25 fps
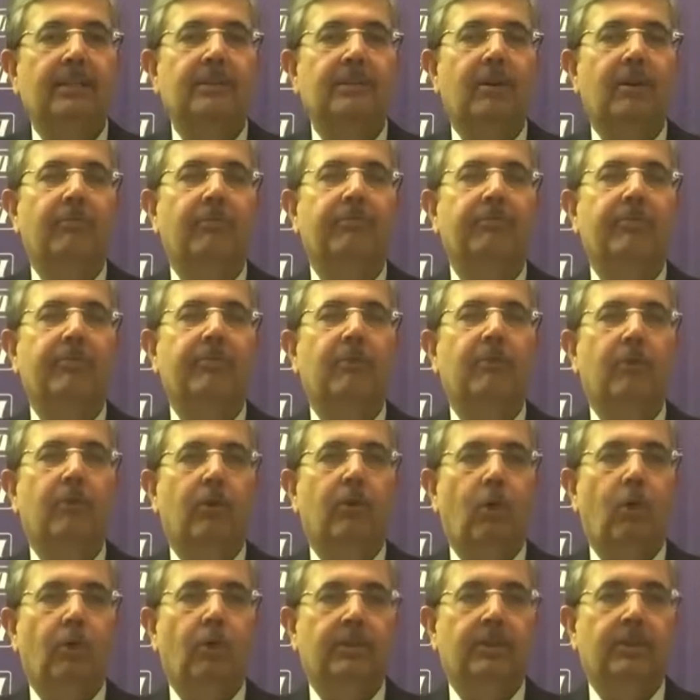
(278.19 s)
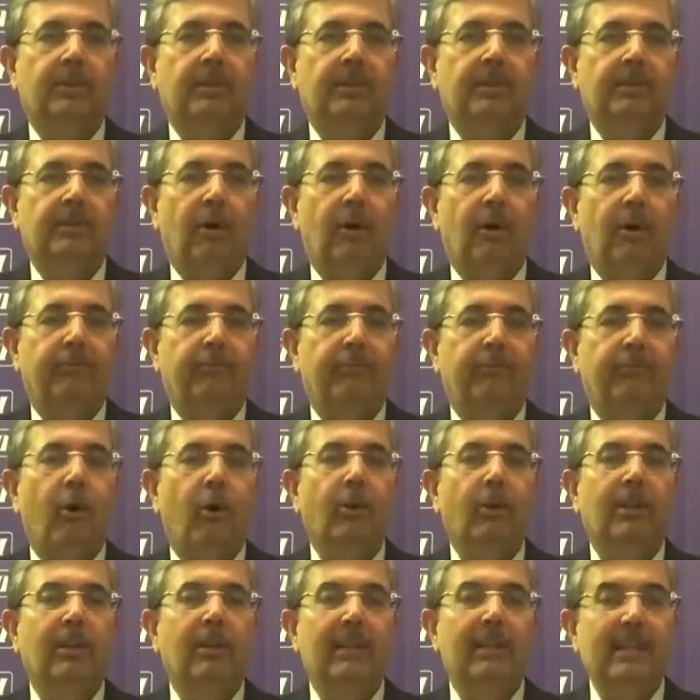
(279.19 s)
growth or 4 levers
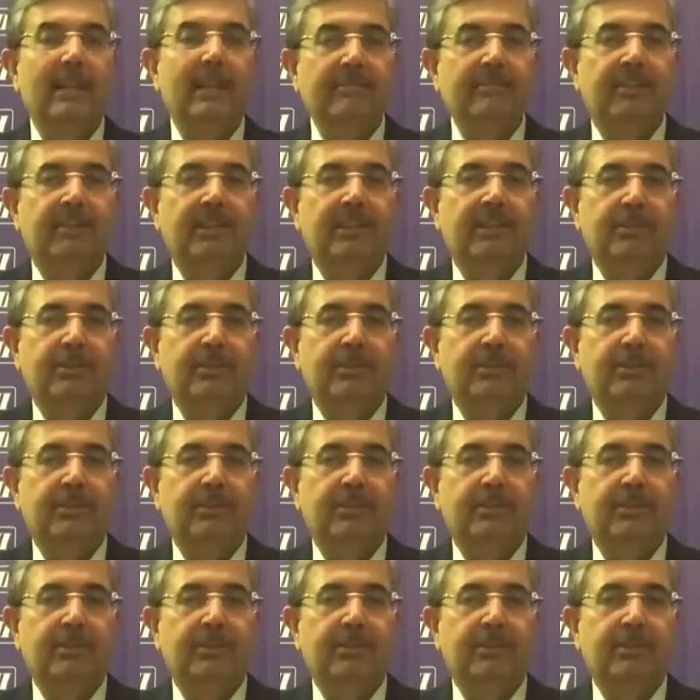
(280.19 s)
of growth,